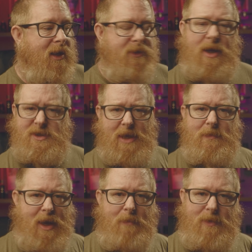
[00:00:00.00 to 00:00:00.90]
Not same
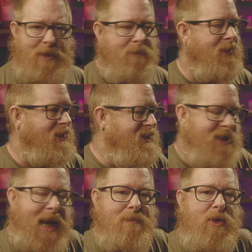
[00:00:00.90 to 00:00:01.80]
company, but the
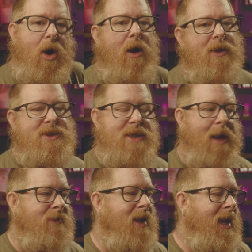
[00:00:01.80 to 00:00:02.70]
same
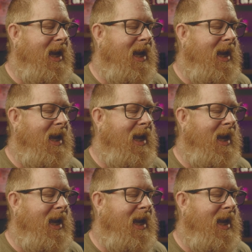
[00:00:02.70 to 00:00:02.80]
concept.